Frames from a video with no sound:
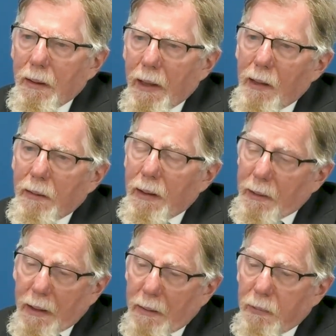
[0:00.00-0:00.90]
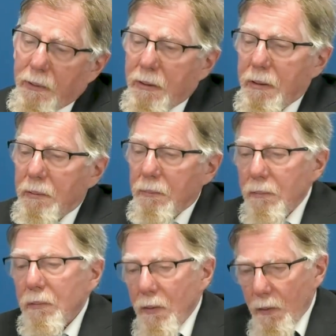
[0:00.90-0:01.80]
it was
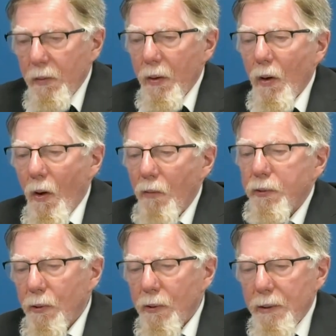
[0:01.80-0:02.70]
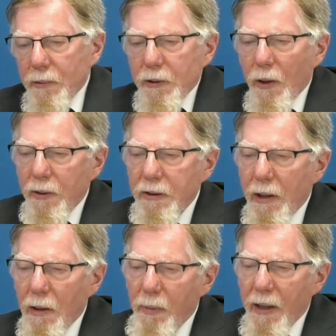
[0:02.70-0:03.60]
overall it was known as
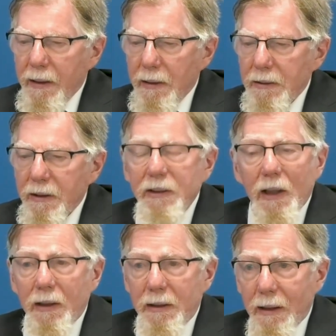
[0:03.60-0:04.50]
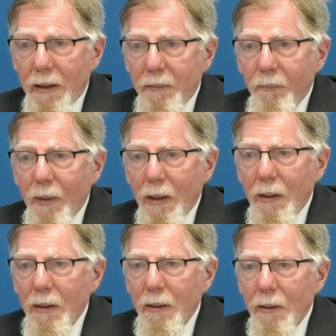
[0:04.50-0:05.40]
the Albanian Society.
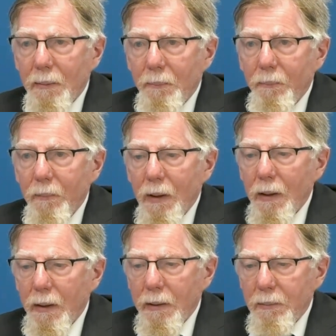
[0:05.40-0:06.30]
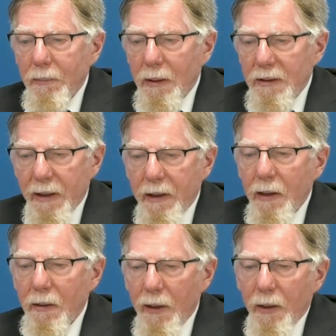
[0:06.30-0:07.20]
The
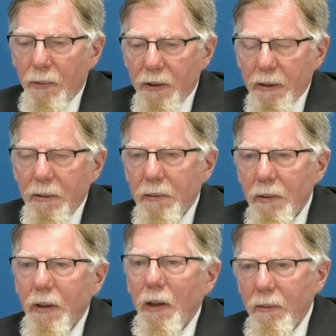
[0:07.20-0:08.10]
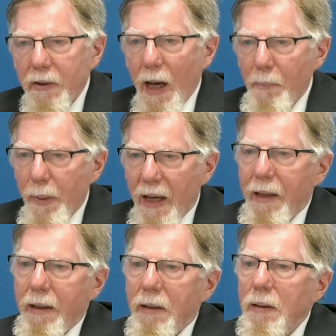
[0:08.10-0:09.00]
CDRA was a kind of
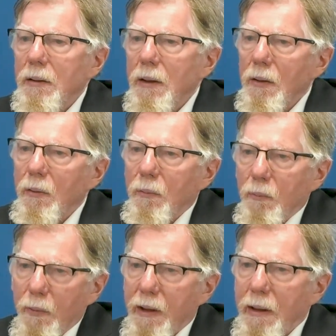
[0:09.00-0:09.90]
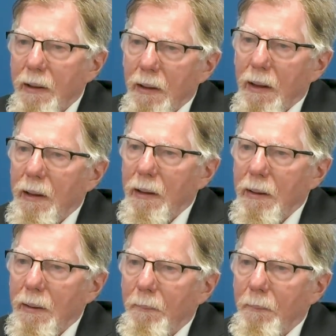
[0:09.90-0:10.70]
campaign within the